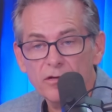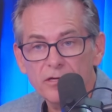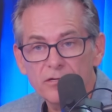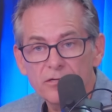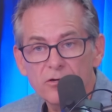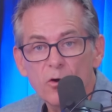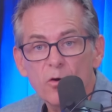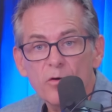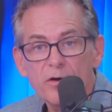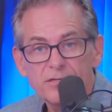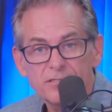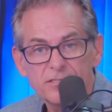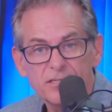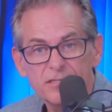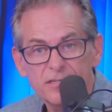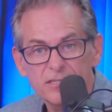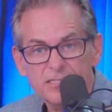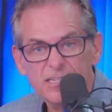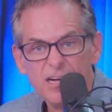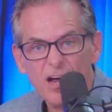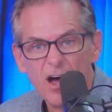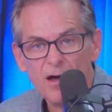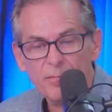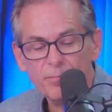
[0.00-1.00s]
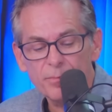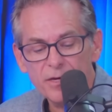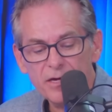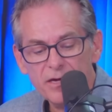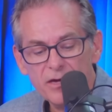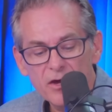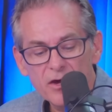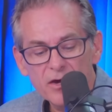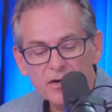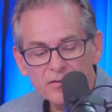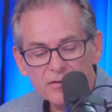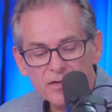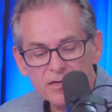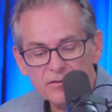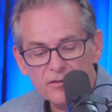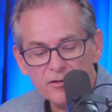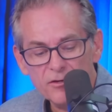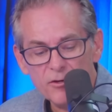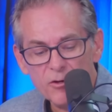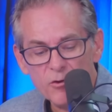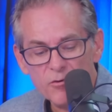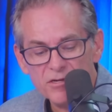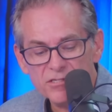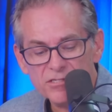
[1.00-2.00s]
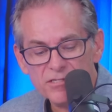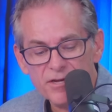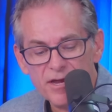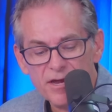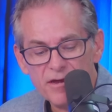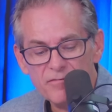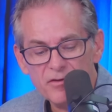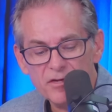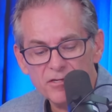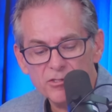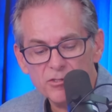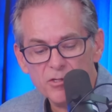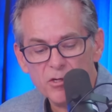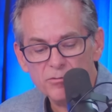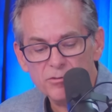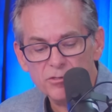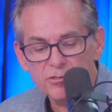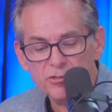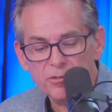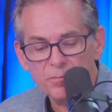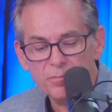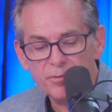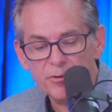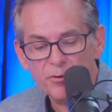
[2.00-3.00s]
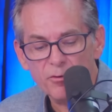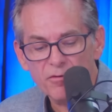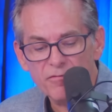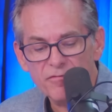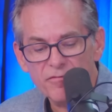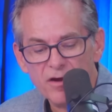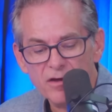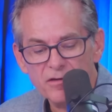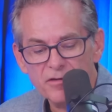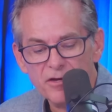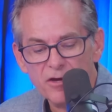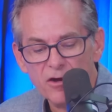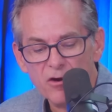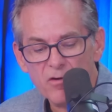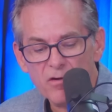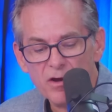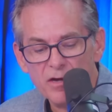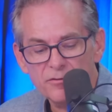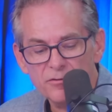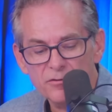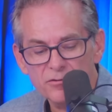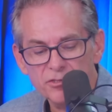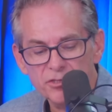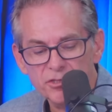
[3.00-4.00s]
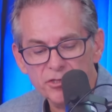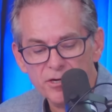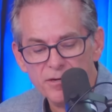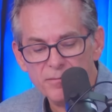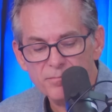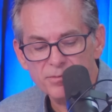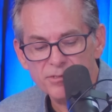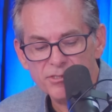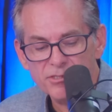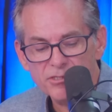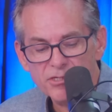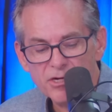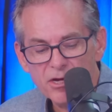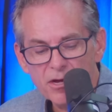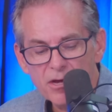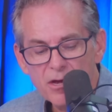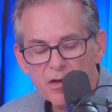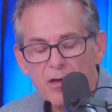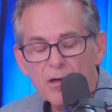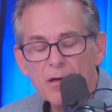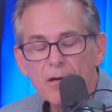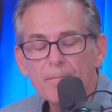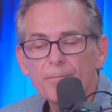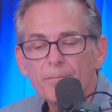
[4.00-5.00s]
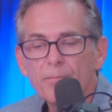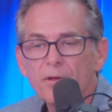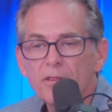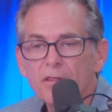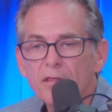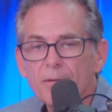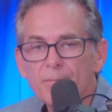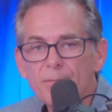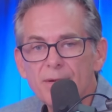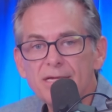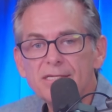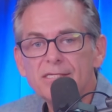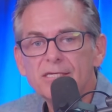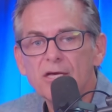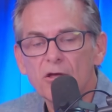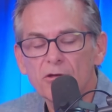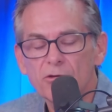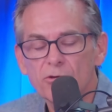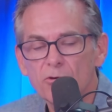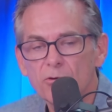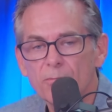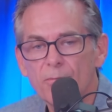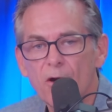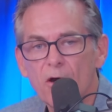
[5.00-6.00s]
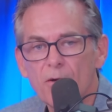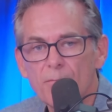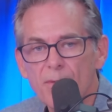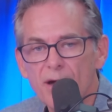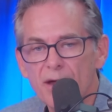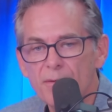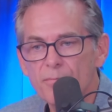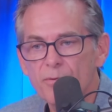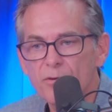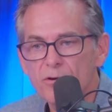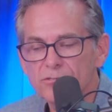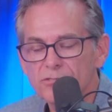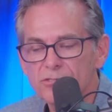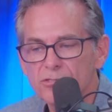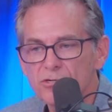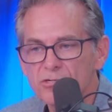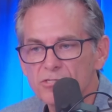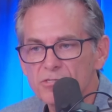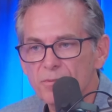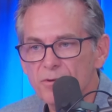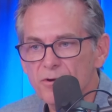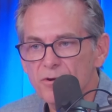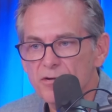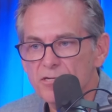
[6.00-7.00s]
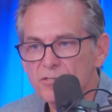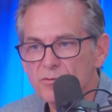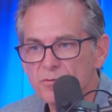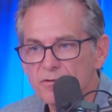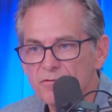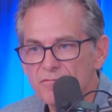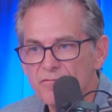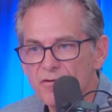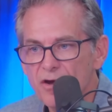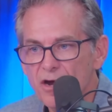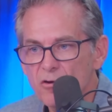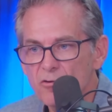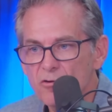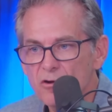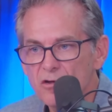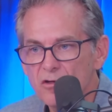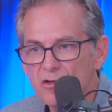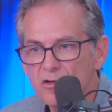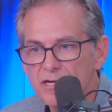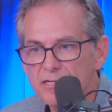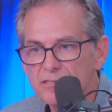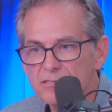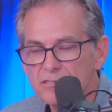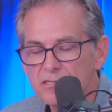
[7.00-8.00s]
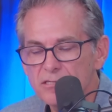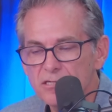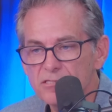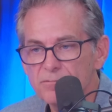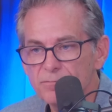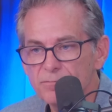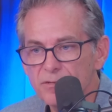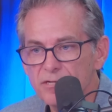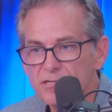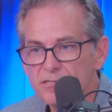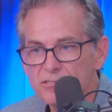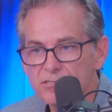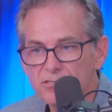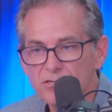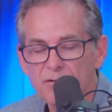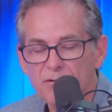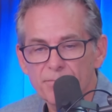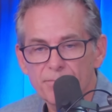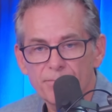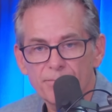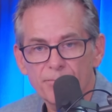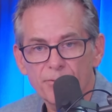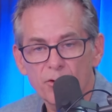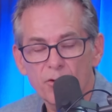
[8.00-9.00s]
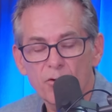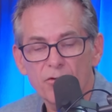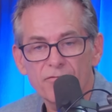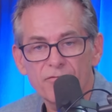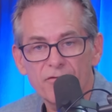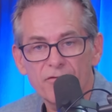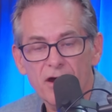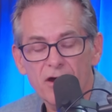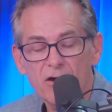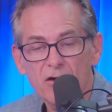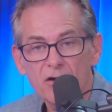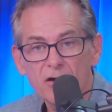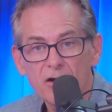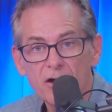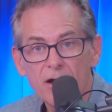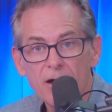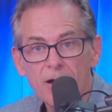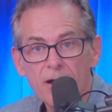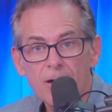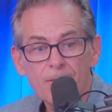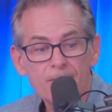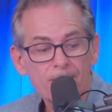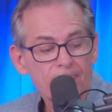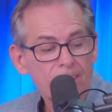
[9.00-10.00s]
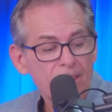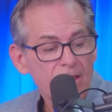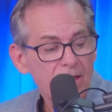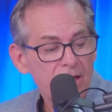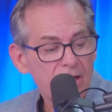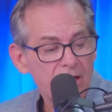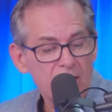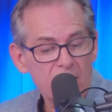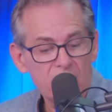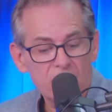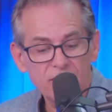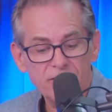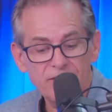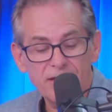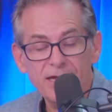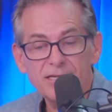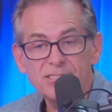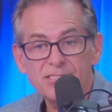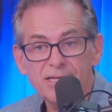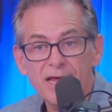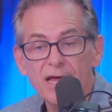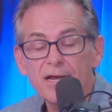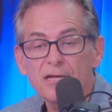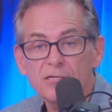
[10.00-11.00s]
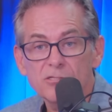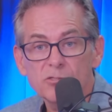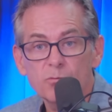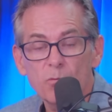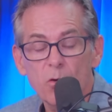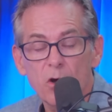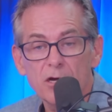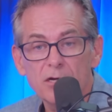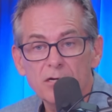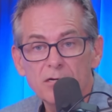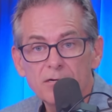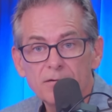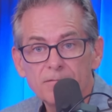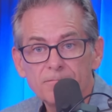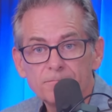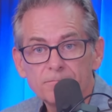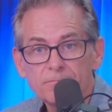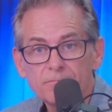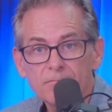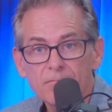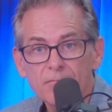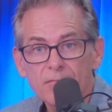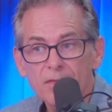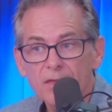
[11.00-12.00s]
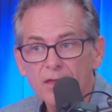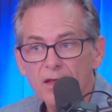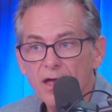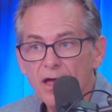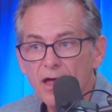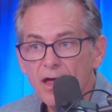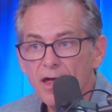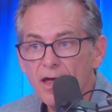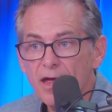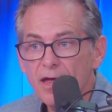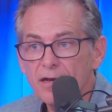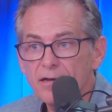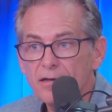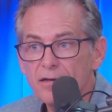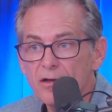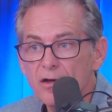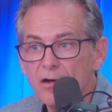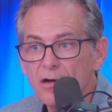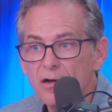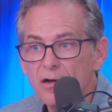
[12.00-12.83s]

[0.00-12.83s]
according to this copy, that the U.S. Navy chose it to purify the air on their ships. But let me tell you about my personal experience with EnviroCleanse, this purifier. They sent us one, and